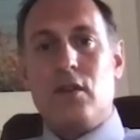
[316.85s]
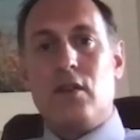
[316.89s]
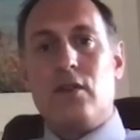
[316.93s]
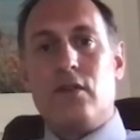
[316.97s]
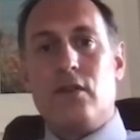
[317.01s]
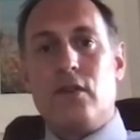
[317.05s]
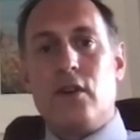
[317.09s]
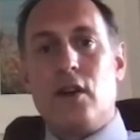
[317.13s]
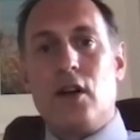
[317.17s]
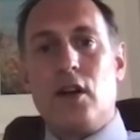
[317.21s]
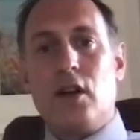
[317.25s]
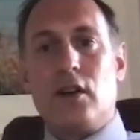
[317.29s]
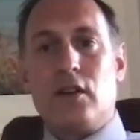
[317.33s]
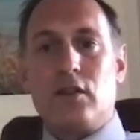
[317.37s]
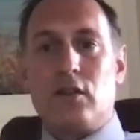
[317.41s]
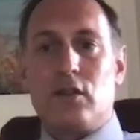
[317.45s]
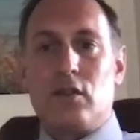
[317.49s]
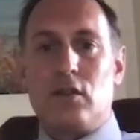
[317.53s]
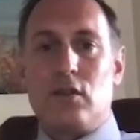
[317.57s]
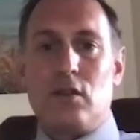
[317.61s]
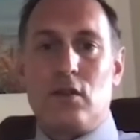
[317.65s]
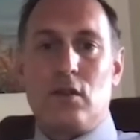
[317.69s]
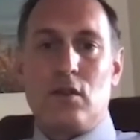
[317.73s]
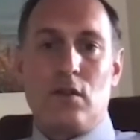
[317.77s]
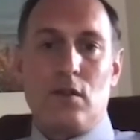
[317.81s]

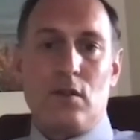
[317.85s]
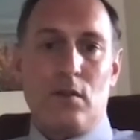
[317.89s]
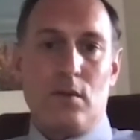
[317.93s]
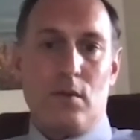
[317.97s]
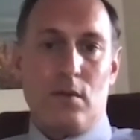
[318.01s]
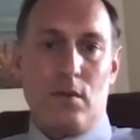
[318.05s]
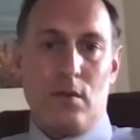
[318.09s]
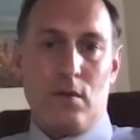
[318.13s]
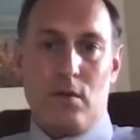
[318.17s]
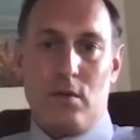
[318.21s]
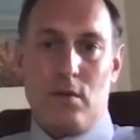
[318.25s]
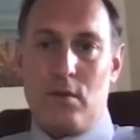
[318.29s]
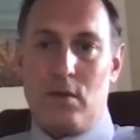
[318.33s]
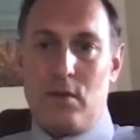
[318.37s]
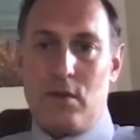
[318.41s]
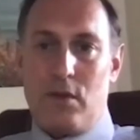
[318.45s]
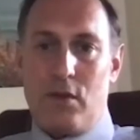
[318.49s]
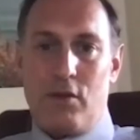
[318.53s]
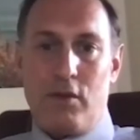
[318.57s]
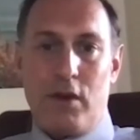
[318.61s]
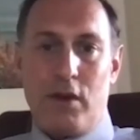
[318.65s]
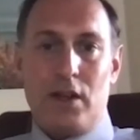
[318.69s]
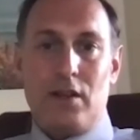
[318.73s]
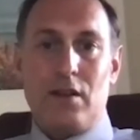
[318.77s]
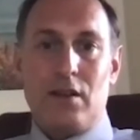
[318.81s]
first
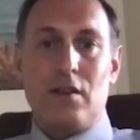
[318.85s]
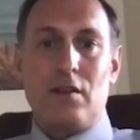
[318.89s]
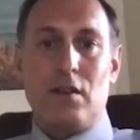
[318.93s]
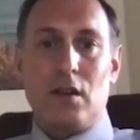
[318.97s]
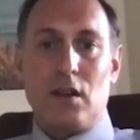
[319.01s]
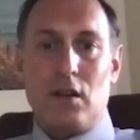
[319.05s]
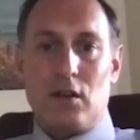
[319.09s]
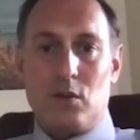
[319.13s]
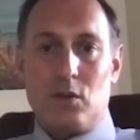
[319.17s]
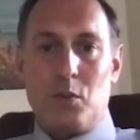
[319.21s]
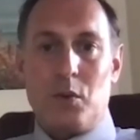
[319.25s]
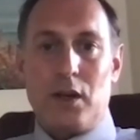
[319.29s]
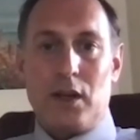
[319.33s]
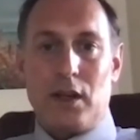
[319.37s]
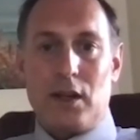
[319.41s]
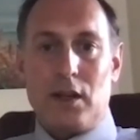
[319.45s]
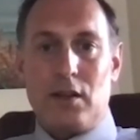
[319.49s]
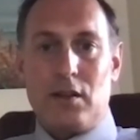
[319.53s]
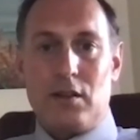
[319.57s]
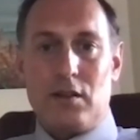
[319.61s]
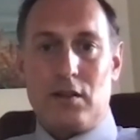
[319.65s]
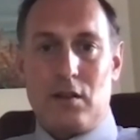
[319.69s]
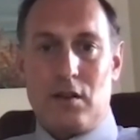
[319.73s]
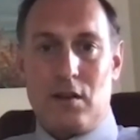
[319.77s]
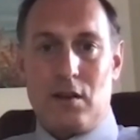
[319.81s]
3 to 6
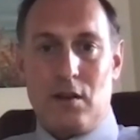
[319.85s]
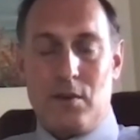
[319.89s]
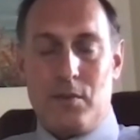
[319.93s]
weeks.